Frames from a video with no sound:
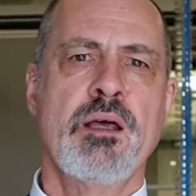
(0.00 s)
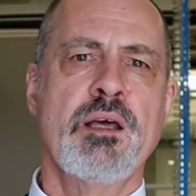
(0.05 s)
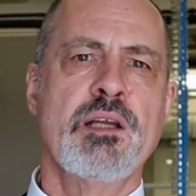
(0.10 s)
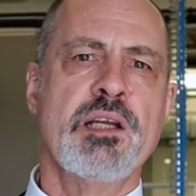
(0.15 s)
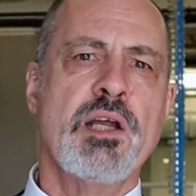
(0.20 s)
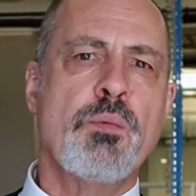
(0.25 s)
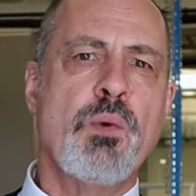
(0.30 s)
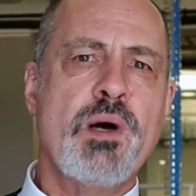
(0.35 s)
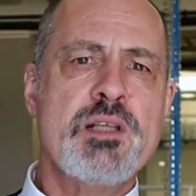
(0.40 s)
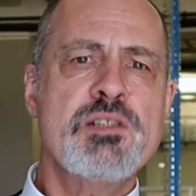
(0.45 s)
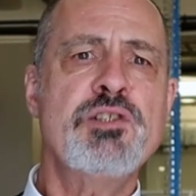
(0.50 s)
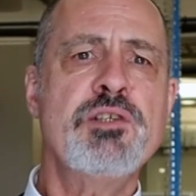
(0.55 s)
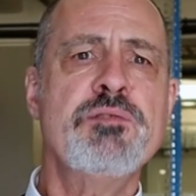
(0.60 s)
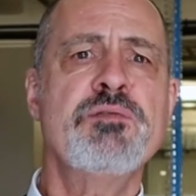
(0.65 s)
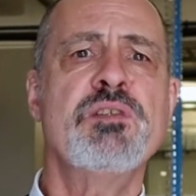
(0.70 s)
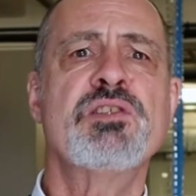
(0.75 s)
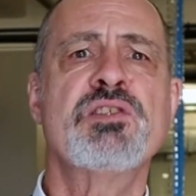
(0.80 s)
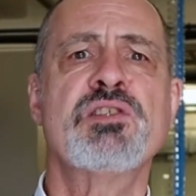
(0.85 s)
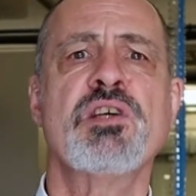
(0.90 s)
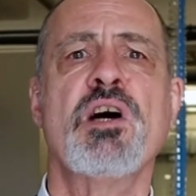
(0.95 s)
Now, once you've
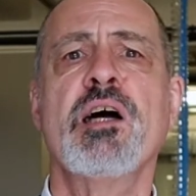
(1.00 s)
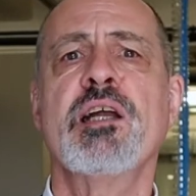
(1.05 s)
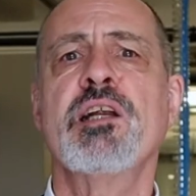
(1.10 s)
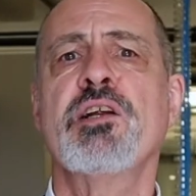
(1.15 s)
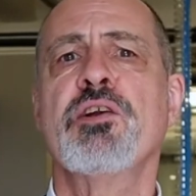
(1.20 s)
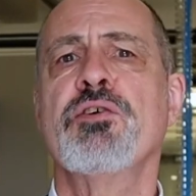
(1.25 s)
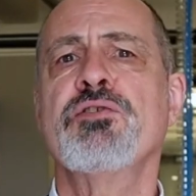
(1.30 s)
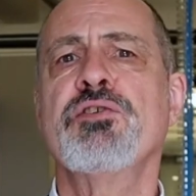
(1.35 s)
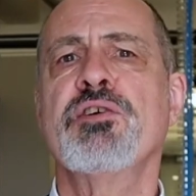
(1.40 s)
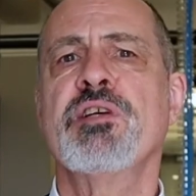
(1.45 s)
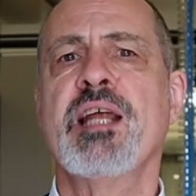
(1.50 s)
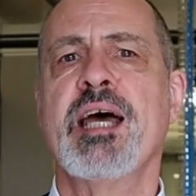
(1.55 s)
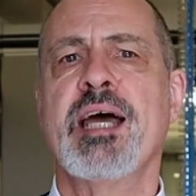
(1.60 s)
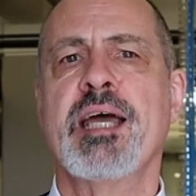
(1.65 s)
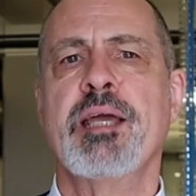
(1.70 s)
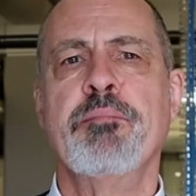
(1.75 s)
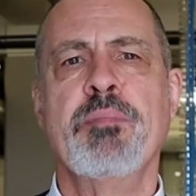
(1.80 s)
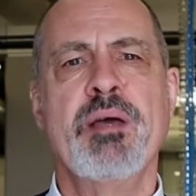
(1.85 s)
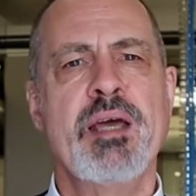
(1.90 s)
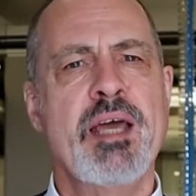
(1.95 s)
decided on your
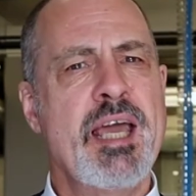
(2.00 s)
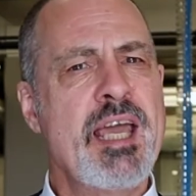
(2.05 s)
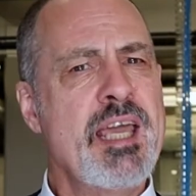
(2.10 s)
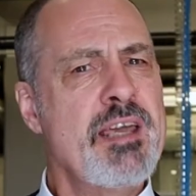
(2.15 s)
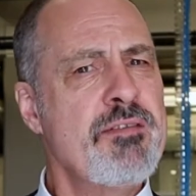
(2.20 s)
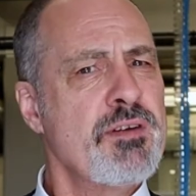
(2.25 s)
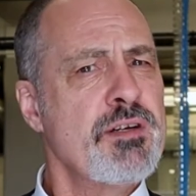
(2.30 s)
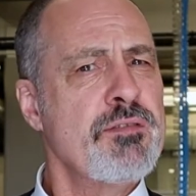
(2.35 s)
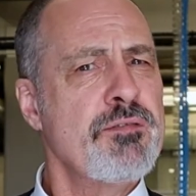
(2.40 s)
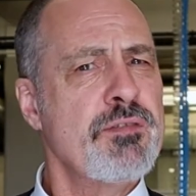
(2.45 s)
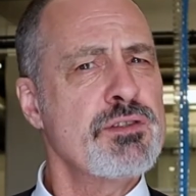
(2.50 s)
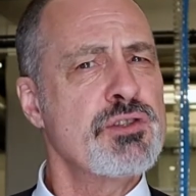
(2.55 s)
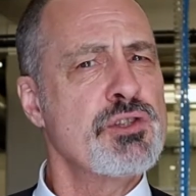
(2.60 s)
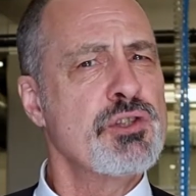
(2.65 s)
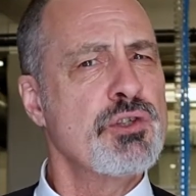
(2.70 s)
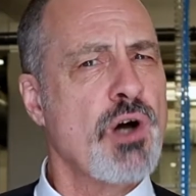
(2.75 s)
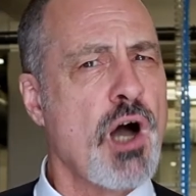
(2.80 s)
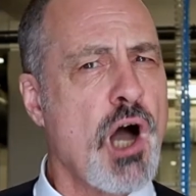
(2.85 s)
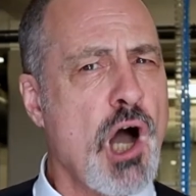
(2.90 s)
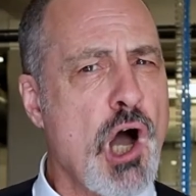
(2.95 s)
name, even if it's
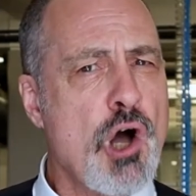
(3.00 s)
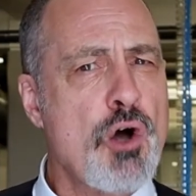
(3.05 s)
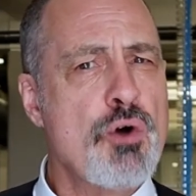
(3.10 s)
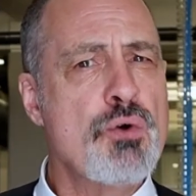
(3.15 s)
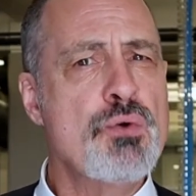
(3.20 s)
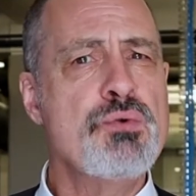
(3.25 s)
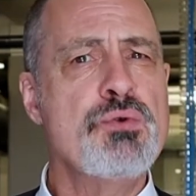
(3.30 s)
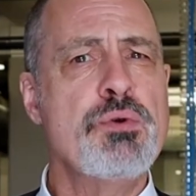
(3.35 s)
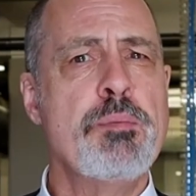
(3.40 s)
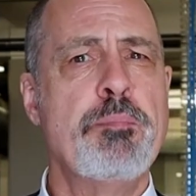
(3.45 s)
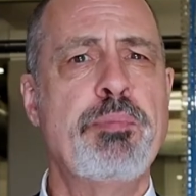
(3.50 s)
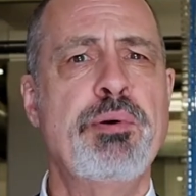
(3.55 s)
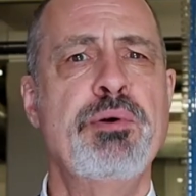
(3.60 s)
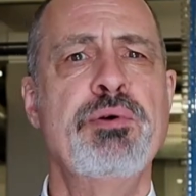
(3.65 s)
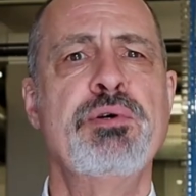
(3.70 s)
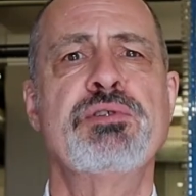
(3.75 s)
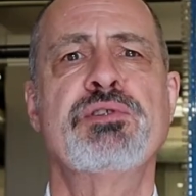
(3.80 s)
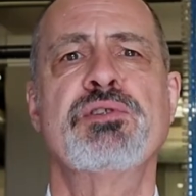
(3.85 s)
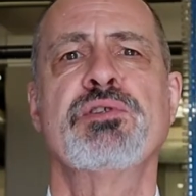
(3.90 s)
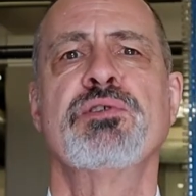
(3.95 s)
your own
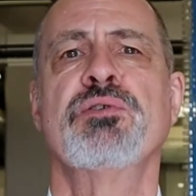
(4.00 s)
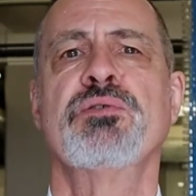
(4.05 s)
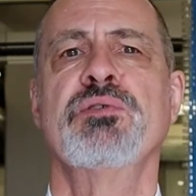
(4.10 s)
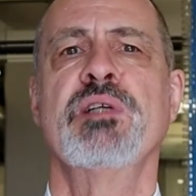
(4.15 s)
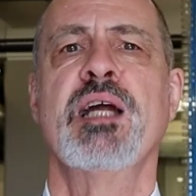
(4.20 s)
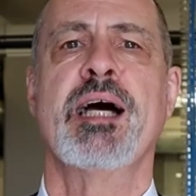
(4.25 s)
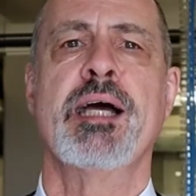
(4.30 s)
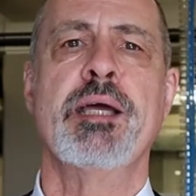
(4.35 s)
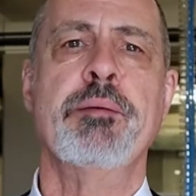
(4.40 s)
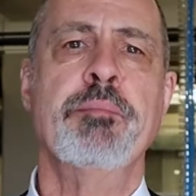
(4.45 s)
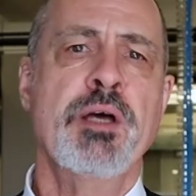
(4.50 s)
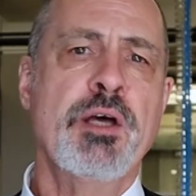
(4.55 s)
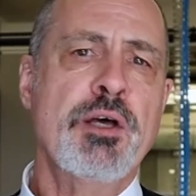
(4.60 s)
personal name,